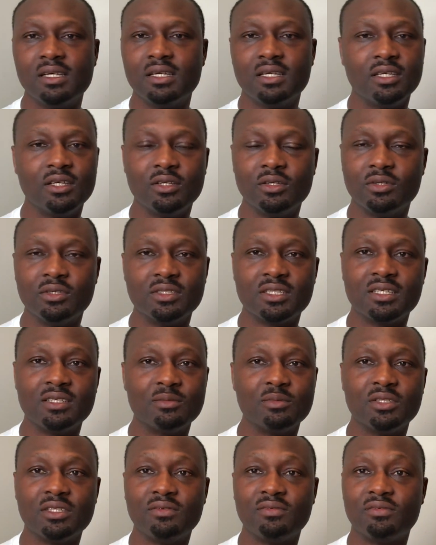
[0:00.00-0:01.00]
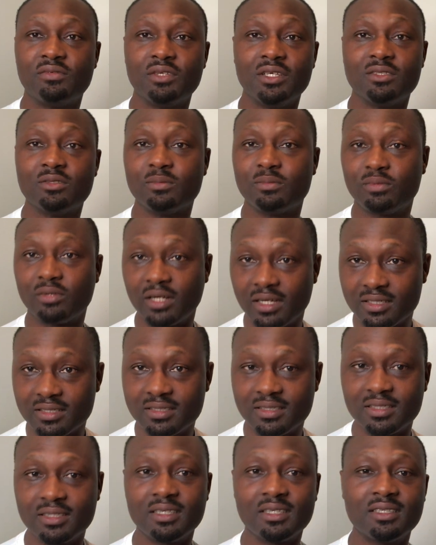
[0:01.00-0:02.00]
is anybody free to
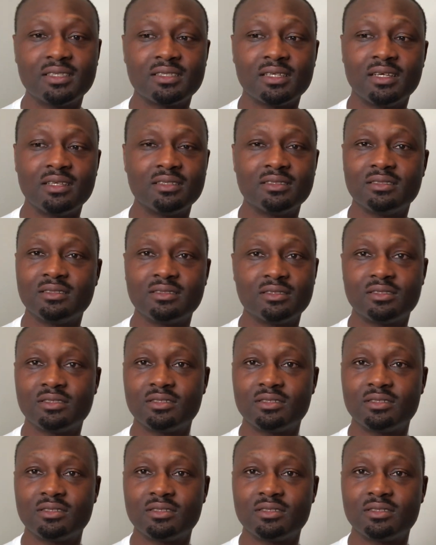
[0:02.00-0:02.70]
practice, and